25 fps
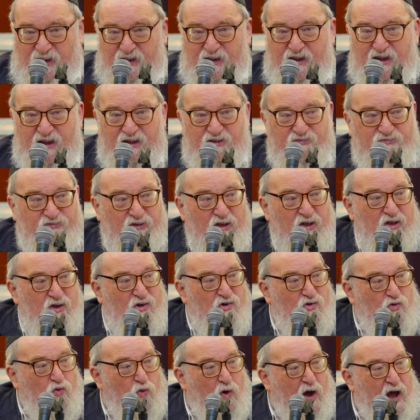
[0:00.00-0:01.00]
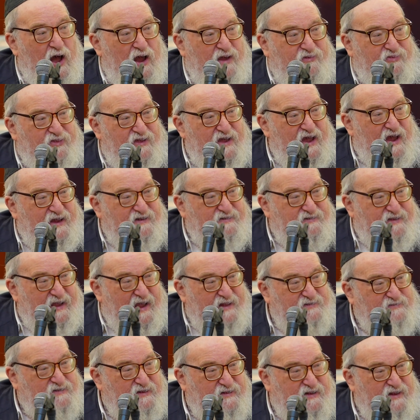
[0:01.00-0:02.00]
is why the
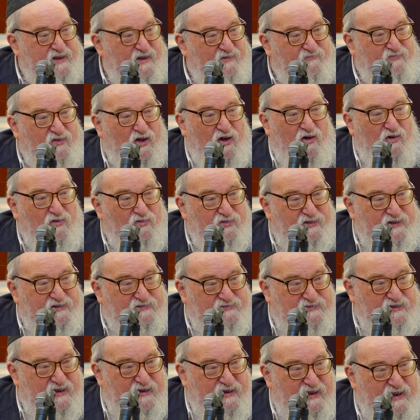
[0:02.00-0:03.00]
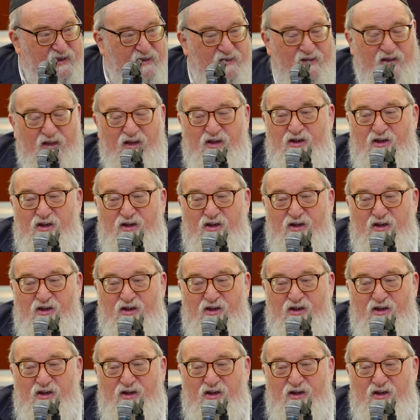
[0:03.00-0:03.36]
identity of the holy city